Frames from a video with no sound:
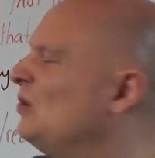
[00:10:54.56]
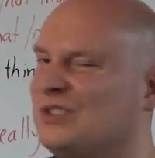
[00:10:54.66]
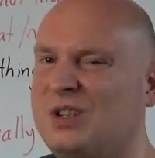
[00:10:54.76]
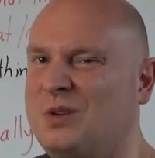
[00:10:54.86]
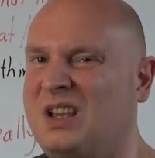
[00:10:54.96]

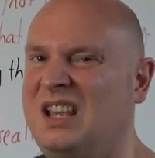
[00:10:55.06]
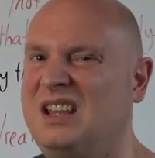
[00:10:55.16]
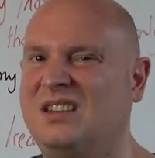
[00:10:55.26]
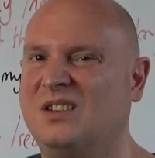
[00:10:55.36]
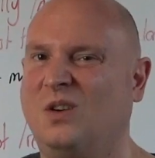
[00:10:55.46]
so
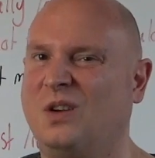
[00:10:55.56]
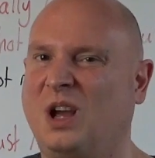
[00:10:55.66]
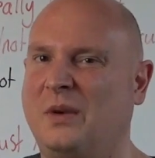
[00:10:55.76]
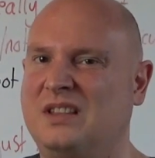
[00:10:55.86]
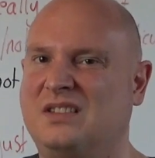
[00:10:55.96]
keen on
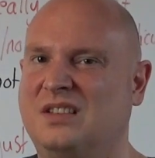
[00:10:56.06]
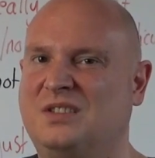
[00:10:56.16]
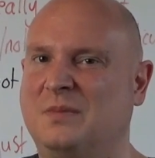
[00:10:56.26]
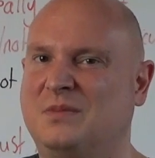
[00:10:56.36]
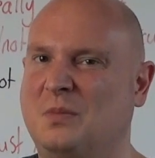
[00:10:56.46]
going to the
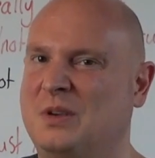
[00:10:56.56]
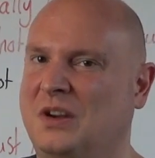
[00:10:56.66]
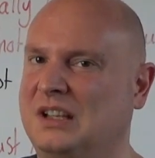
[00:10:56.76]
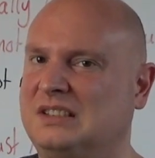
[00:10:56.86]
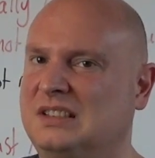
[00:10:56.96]
gym, to be
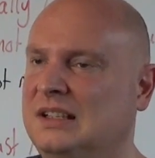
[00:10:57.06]
honest.